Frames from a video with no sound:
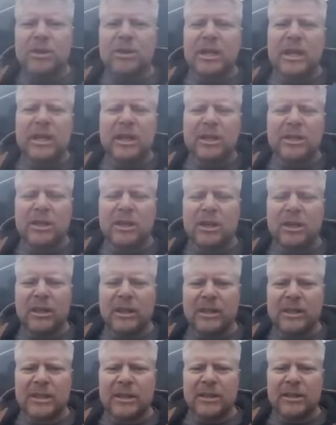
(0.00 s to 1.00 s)
as they get you to
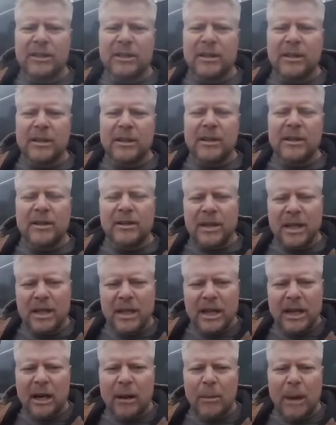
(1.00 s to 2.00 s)
listen, then
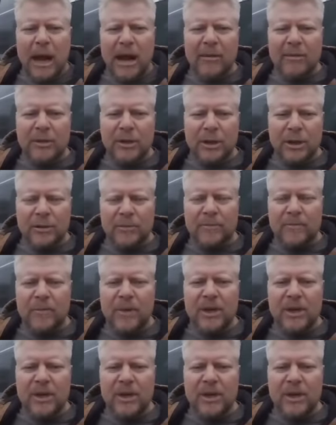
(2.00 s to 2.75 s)
they come after you.